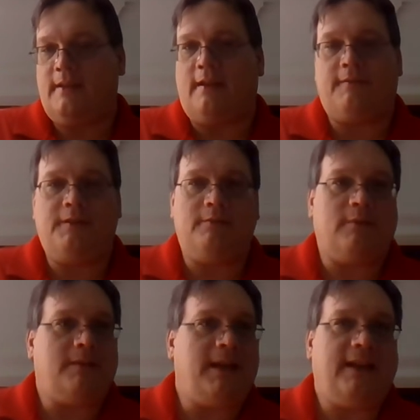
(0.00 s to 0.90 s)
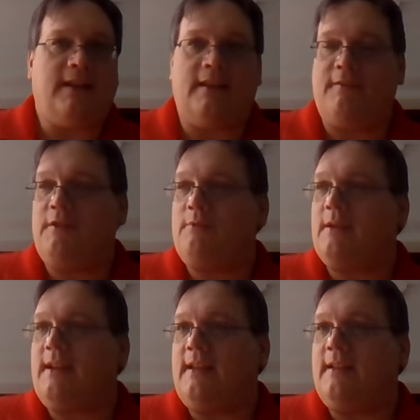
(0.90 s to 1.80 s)
Now, if you want to make it, if you
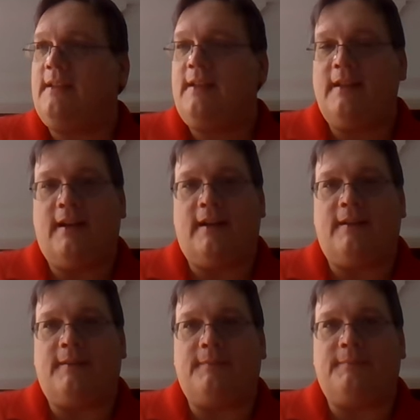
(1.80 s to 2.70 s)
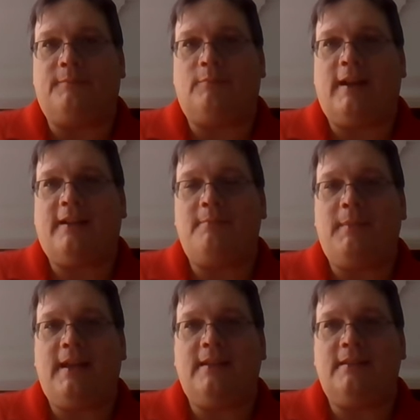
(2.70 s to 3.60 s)
want to
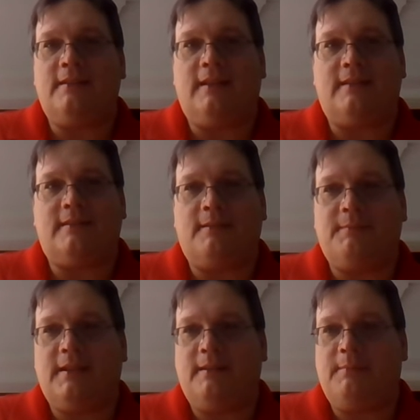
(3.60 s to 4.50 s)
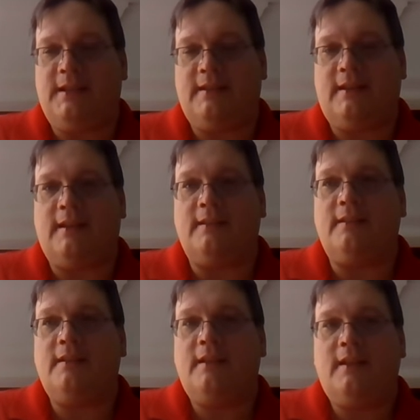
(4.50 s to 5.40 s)
recommend that something be
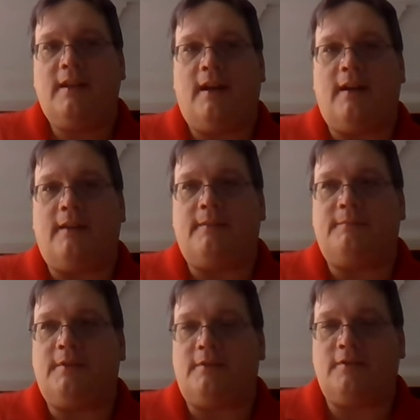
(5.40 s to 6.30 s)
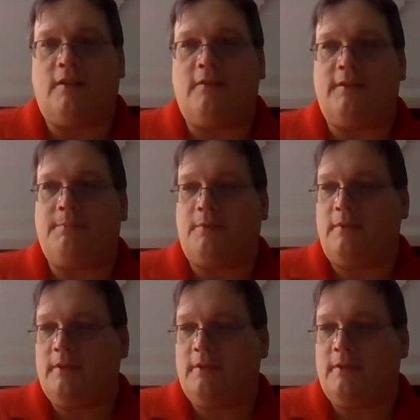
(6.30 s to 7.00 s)
done to solve